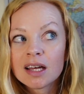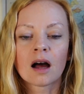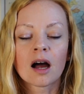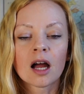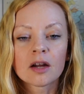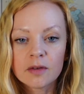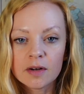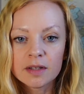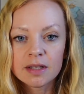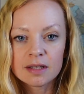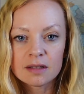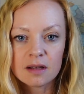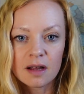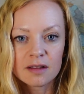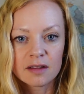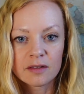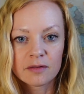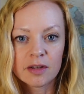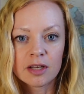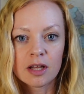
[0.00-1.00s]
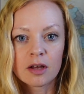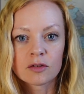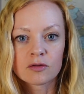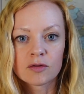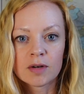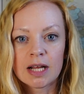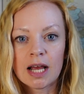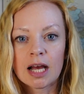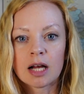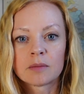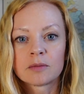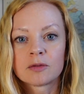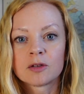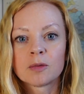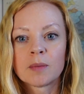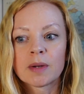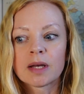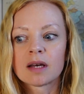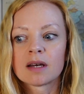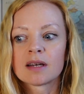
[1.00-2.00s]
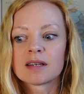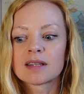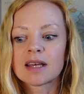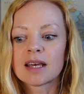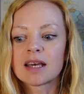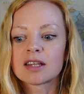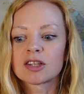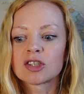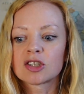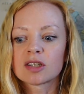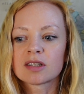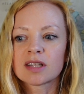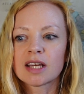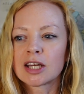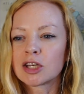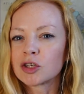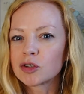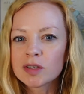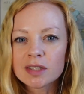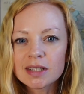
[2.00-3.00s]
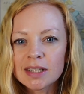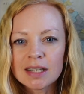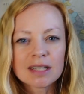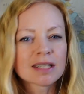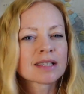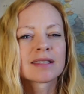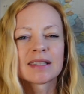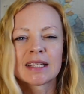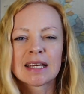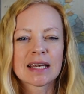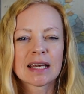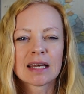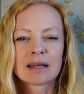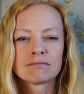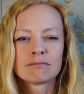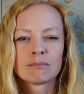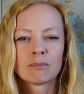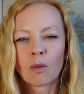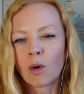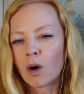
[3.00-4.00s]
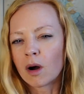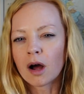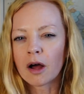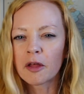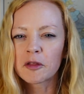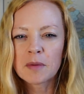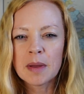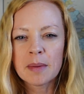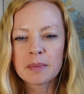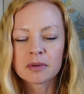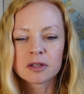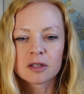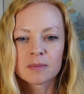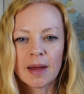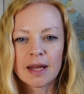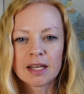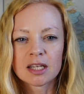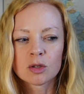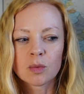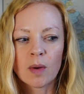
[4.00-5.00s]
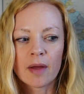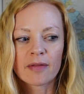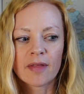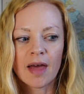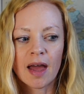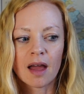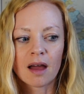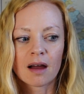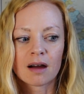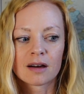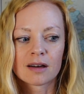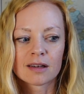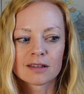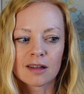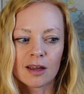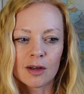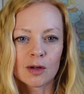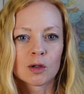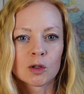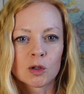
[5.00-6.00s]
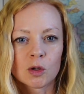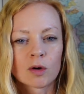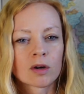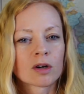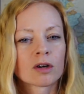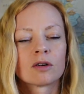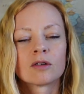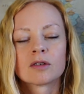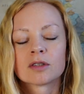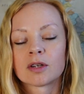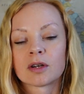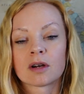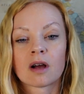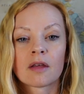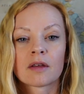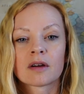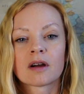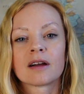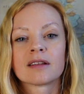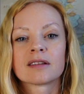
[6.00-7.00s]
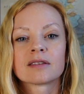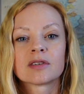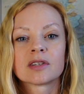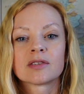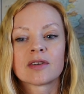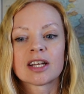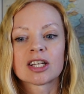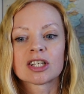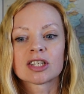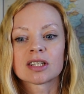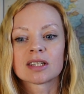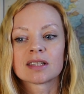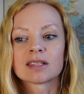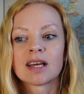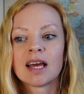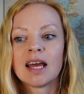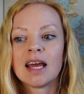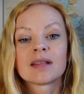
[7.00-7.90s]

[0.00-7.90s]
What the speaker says: I find these kinds of videos really helpful because it's just interesting to see what other people spend when they are cycle touring or doing other kinds of adventures.